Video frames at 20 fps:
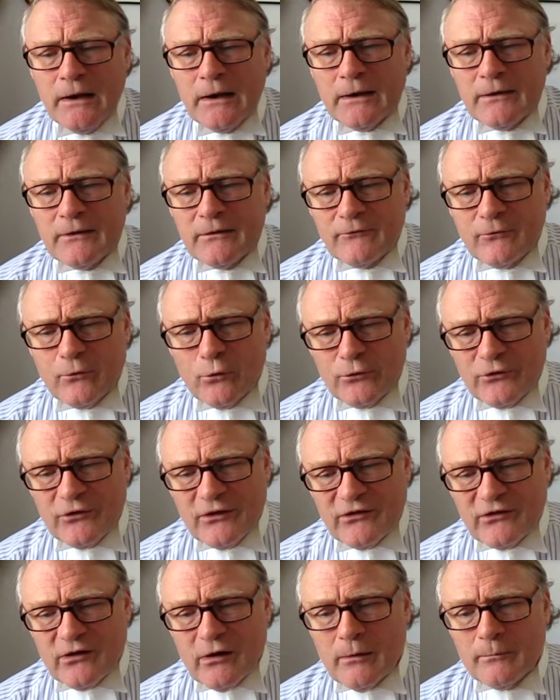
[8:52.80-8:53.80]
And of course,
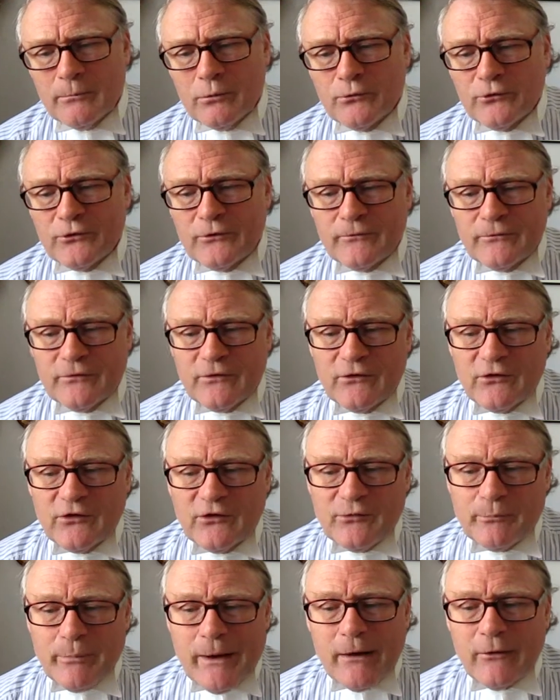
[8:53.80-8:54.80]
examples of the
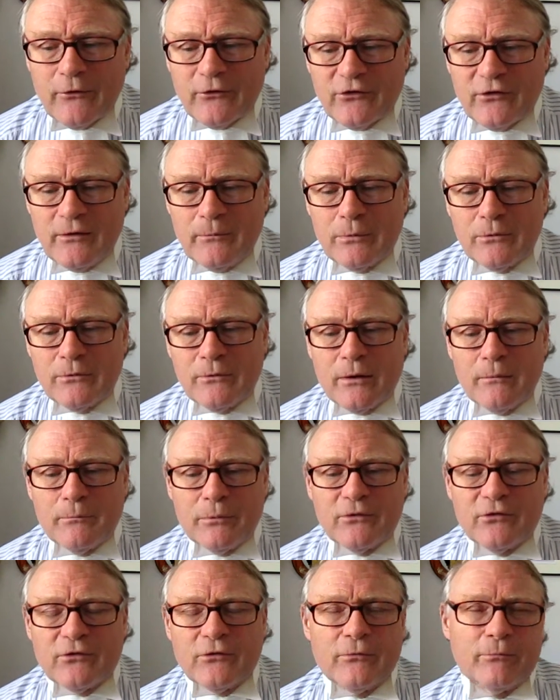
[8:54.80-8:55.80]
disparity
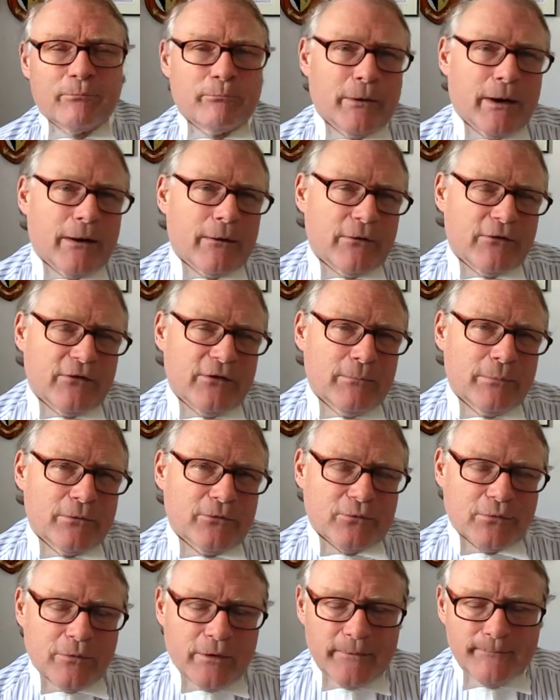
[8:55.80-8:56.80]

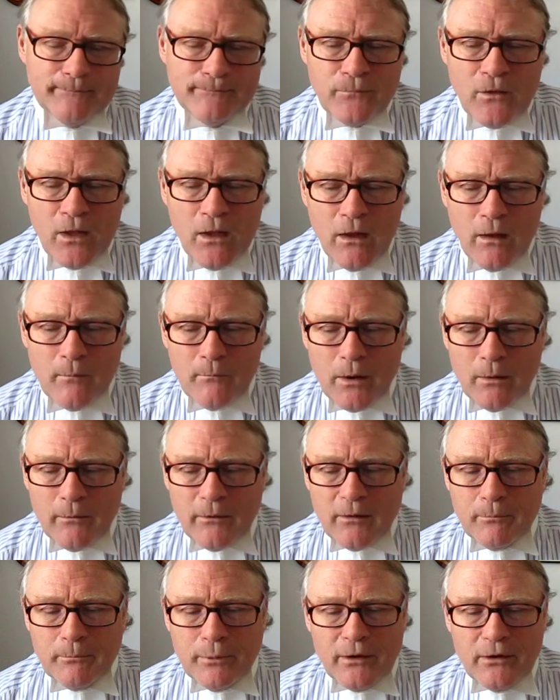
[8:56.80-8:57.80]
between
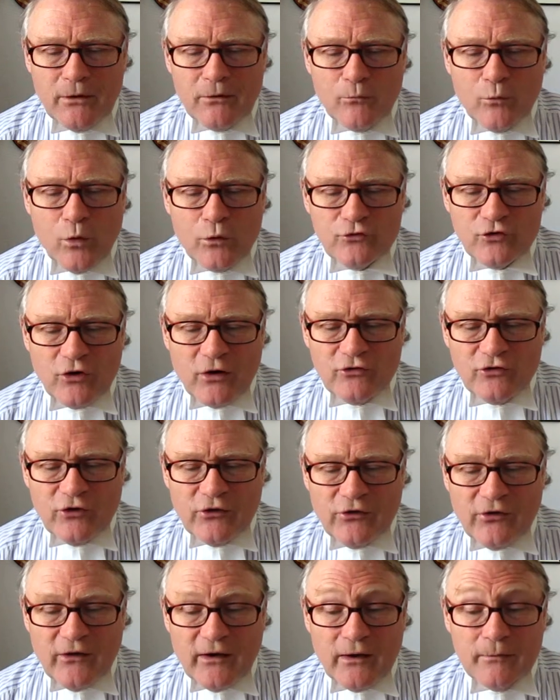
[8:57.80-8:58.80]
public opinion and what
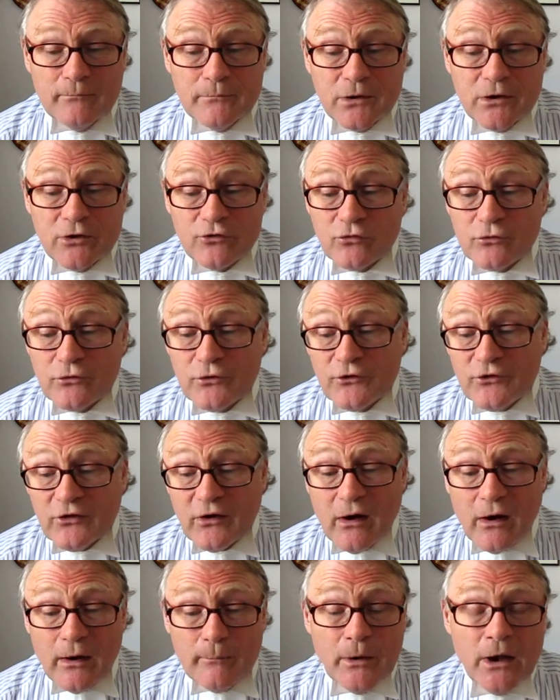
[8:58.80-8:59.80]
judges think emerge all the
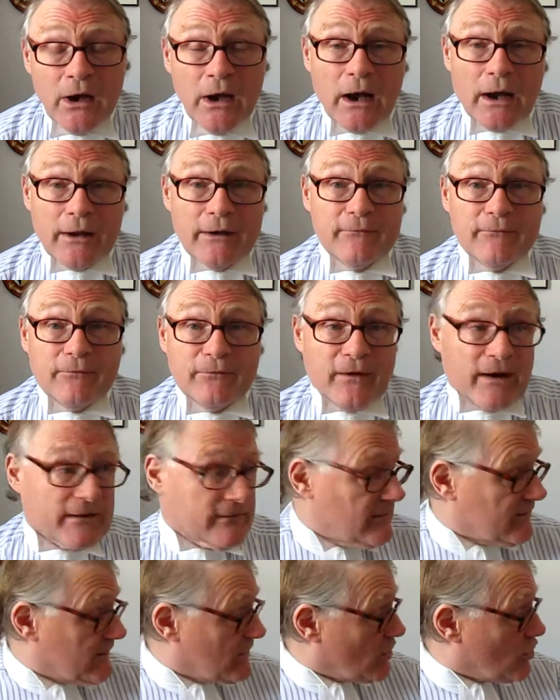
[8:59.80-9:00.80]
time. And in fact,
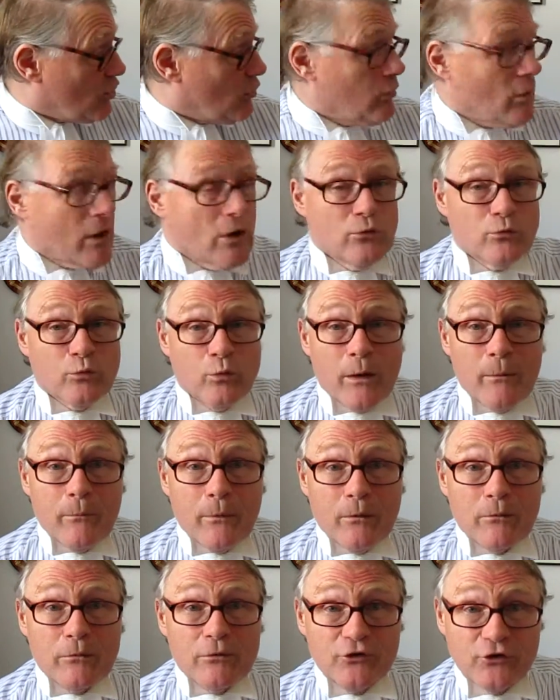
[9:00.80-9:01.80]
there's a quote when
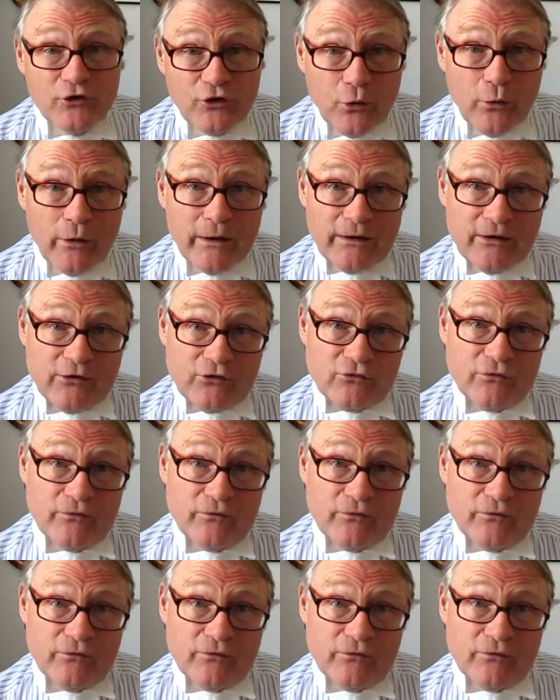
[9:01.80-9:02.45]
we were doing this